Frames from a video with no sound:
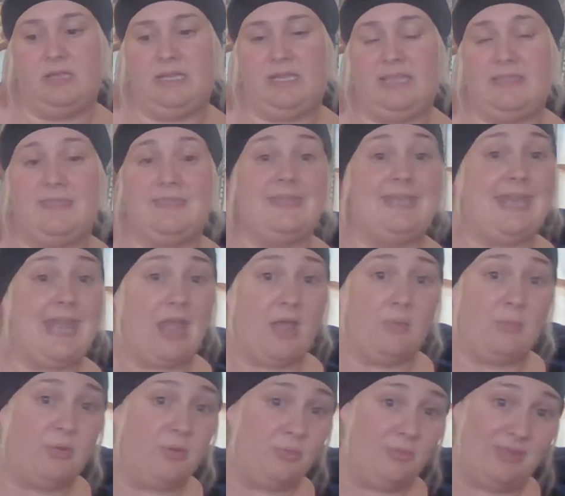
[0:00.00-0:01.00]
in the now
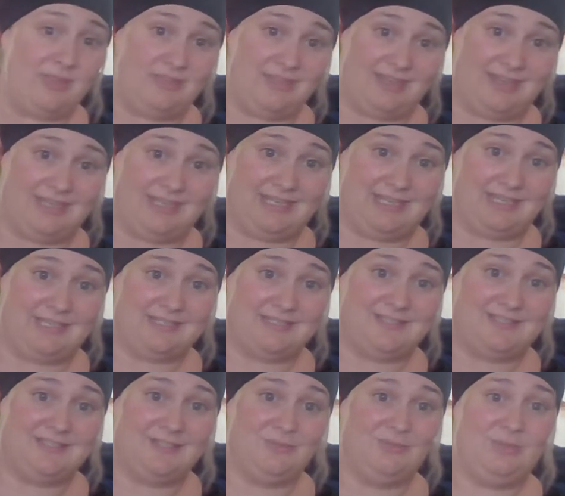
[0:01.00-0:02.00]
moment that it
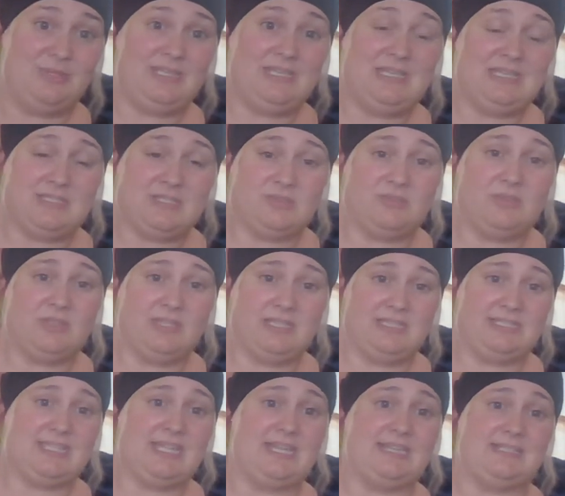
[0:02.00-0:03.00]
is. We need to really
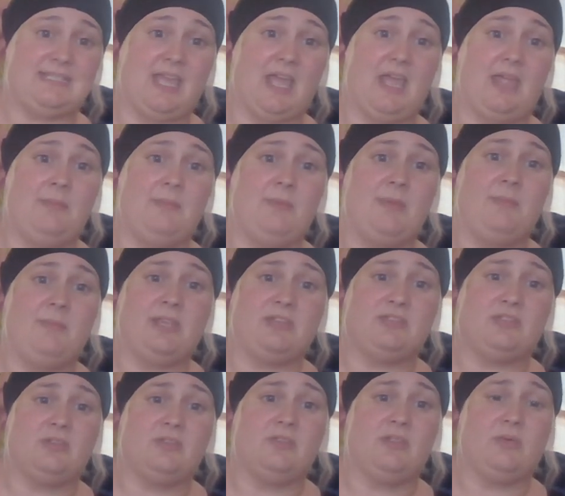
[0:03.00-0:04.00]
take time and make
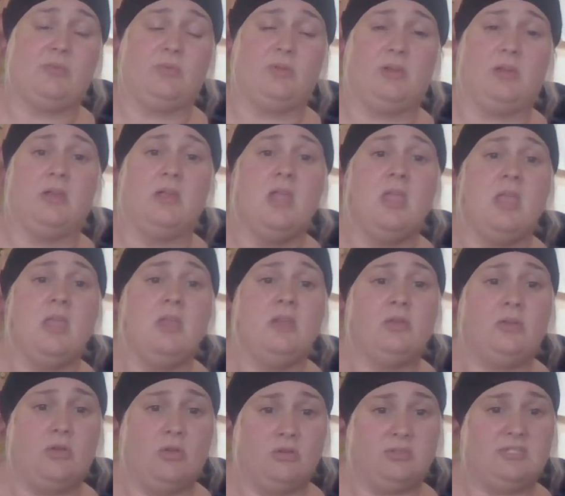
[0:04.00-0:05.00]
sure that we're
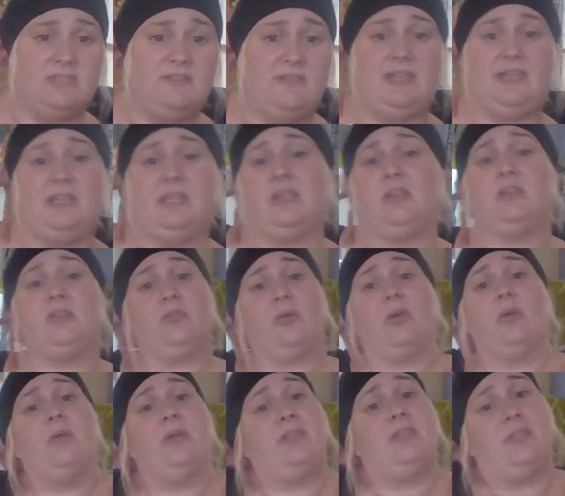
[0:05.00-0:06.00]
cultivating and
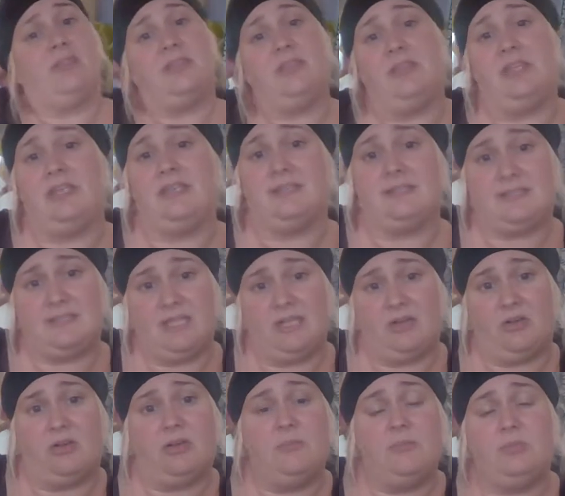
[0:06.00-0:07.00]
growing the things that
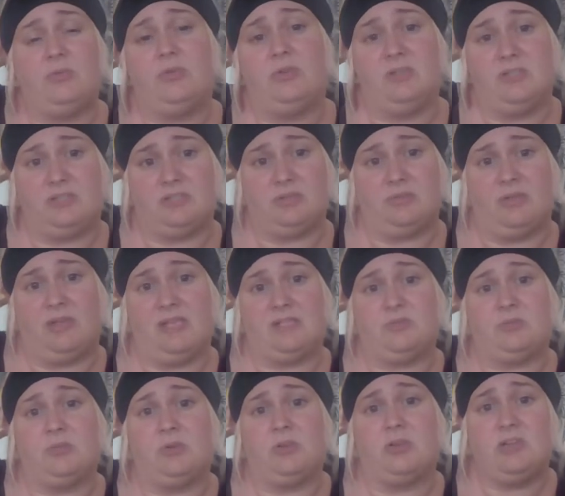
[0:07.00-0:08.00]
are important to
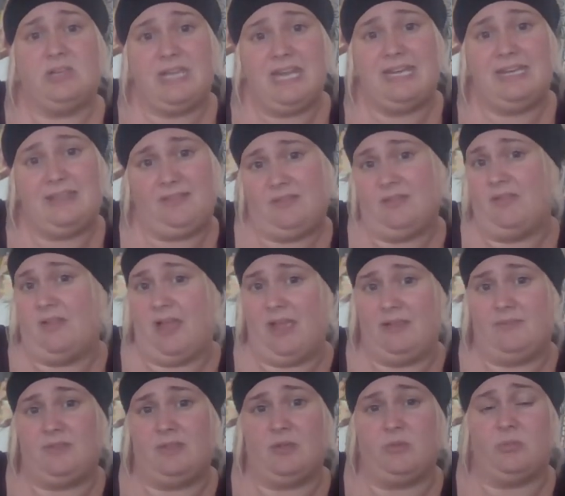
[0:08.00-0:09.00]
us. We're creating the
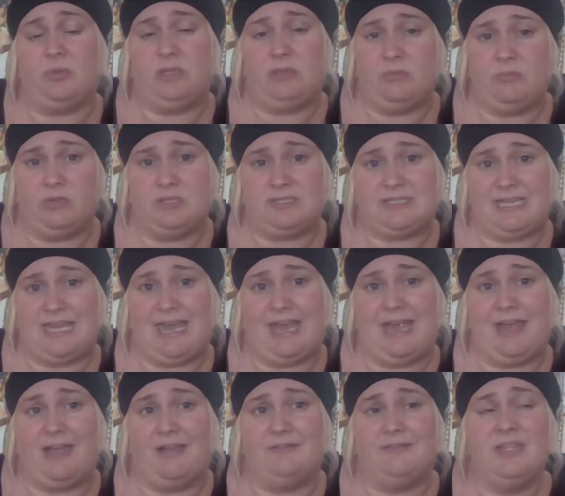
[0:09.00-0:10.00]
life that we want to
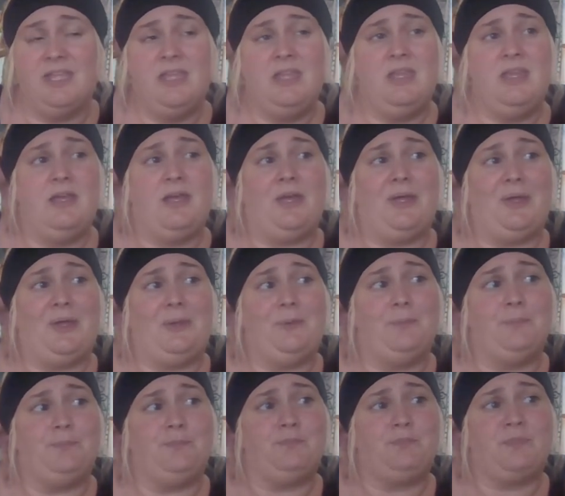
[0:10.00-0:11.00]
have.
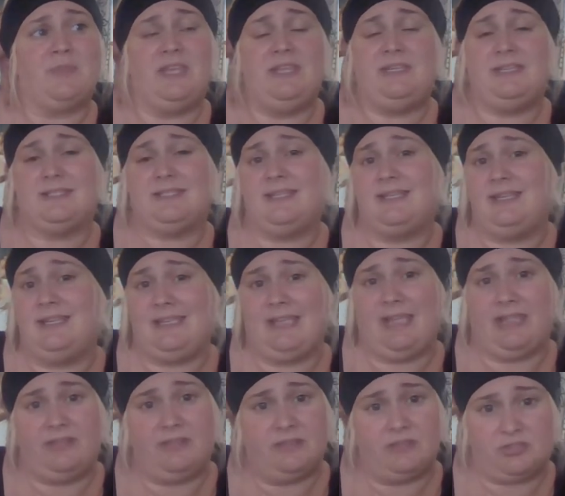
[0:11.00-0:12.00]
Um, it doesn't
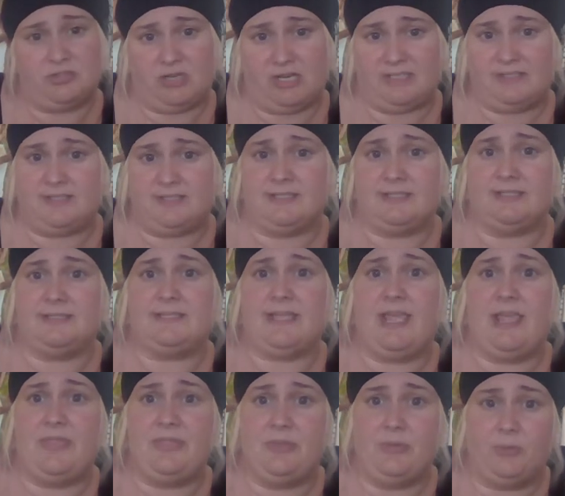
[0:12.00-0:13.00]
negate the stresses
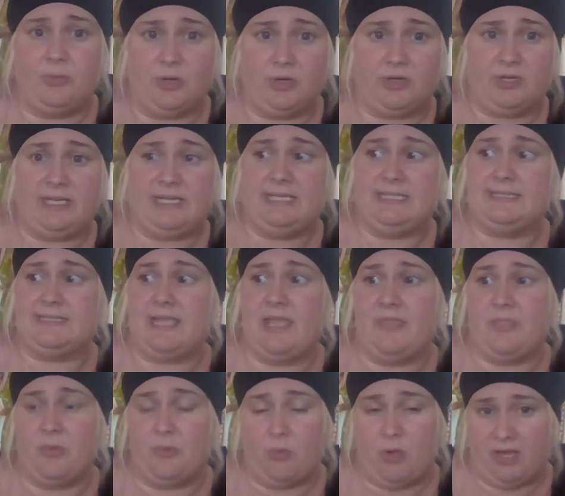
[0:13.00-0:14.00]
and the worries
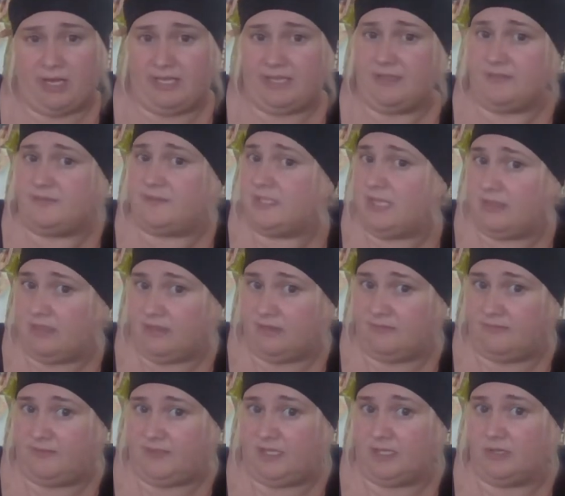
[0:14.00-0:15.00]
and the what ifs and the
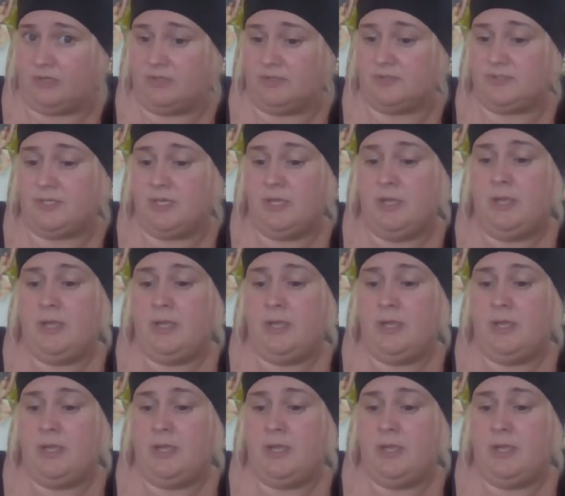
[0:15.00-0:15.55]
fears.